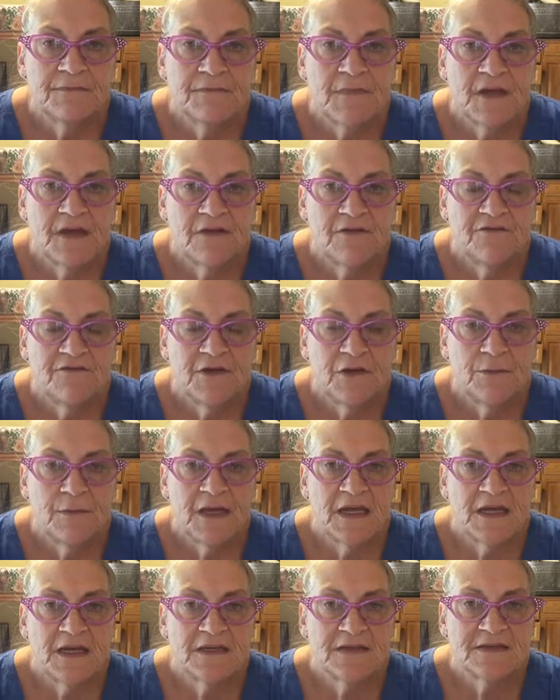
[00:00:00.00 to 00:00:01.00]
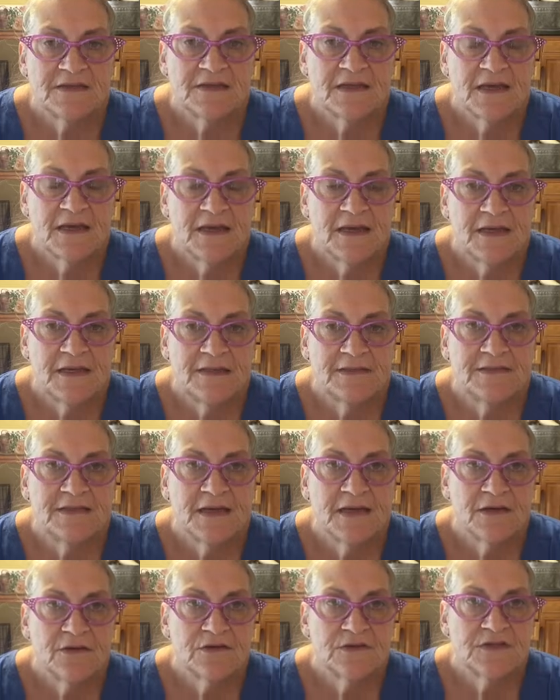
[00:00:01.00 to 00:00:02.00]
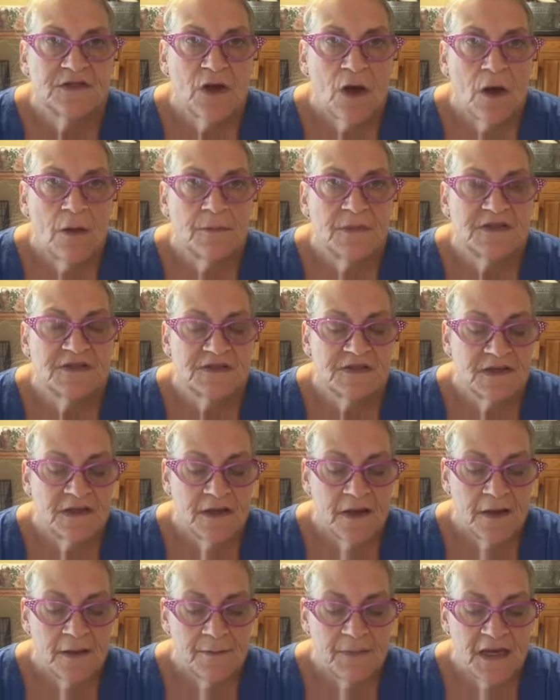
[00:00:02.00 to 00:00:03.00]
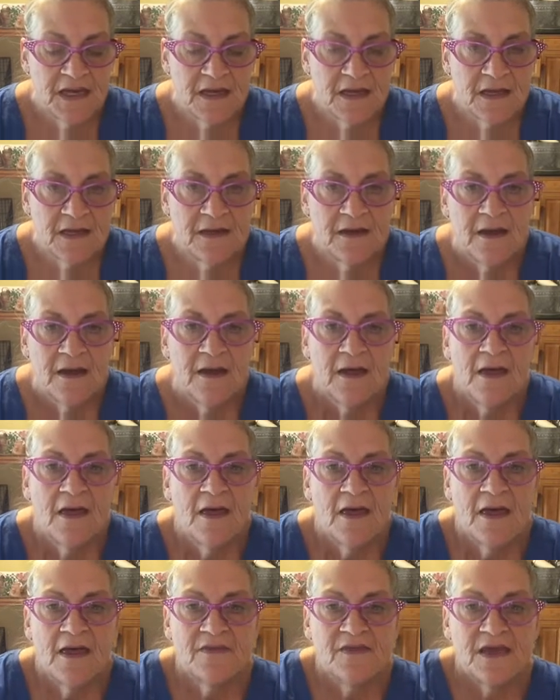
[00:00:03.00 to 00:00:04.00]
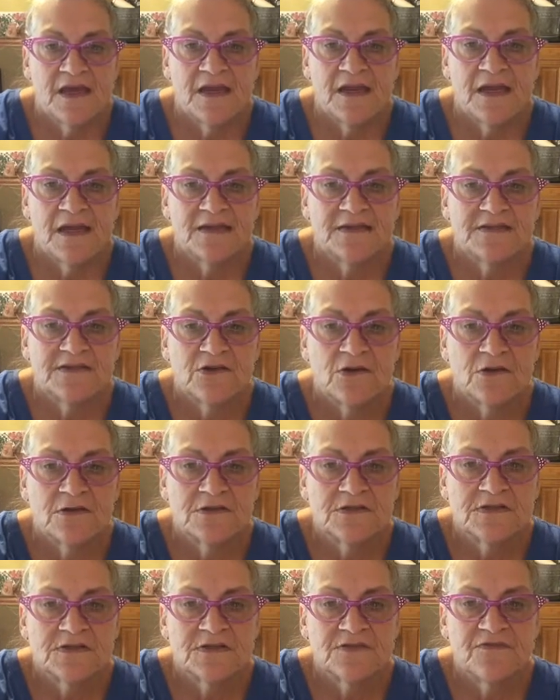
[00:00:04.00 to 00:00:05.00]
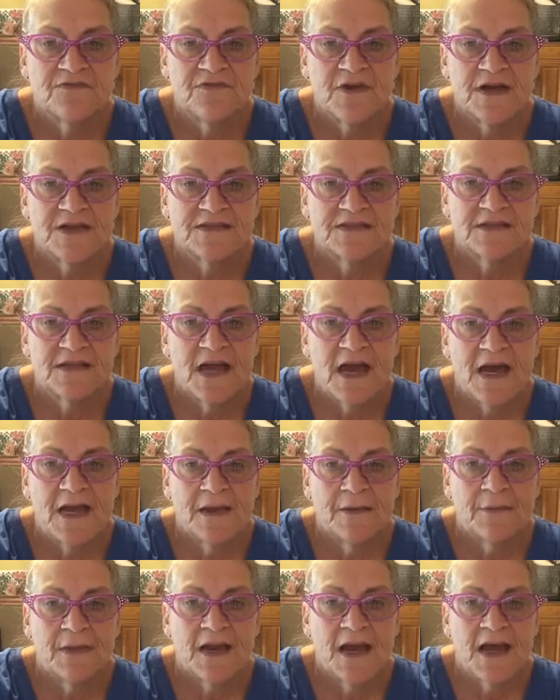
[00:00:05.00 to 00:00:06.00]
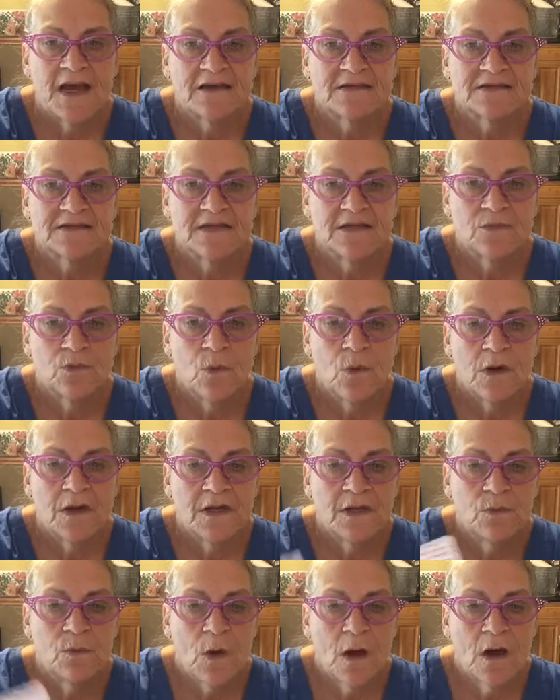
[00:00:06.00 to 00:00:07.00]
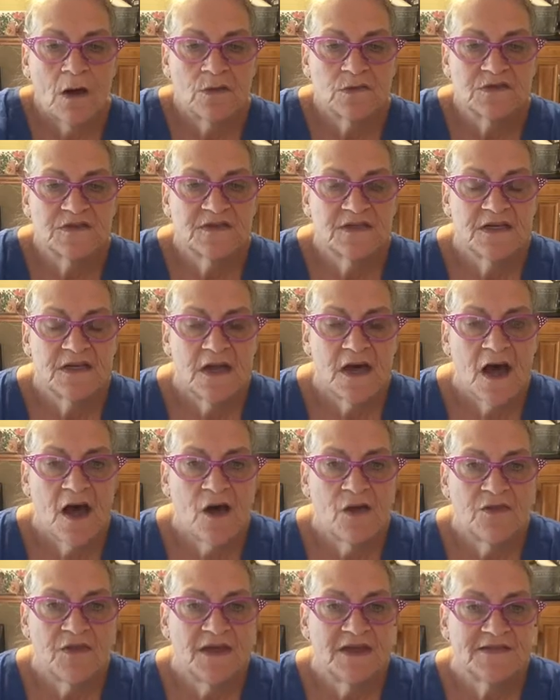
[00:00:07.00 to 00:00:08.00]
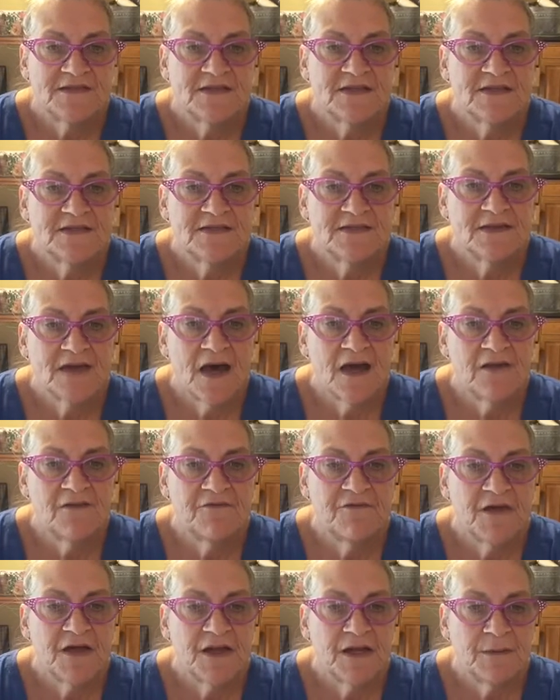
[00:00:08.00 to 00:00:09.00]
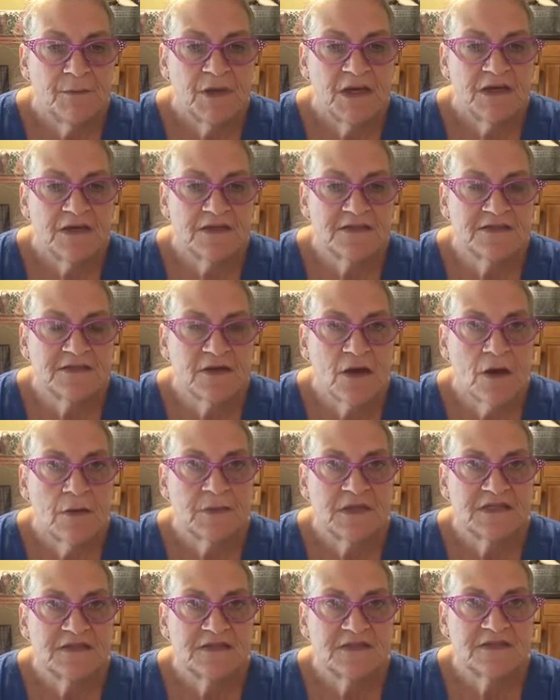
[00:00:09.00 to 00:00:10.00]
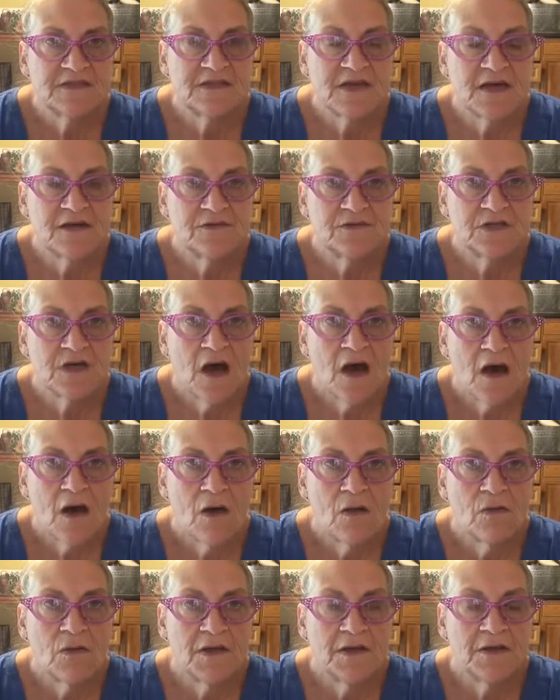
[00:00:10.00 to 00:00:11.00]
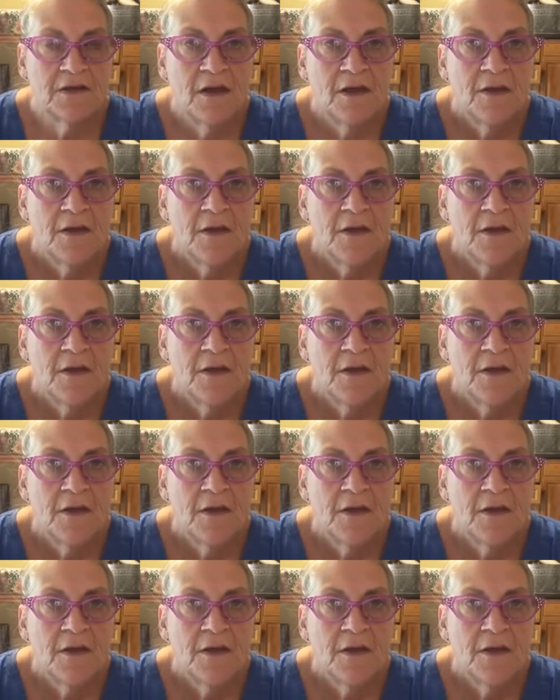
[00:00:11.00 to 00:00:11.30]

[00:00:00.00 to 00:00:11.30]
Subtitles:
in a few minutes he tells Thomas to come in, and then he starts fussing at him and asking what he wants and all this. And it's kind of funny because Thomas is so tall and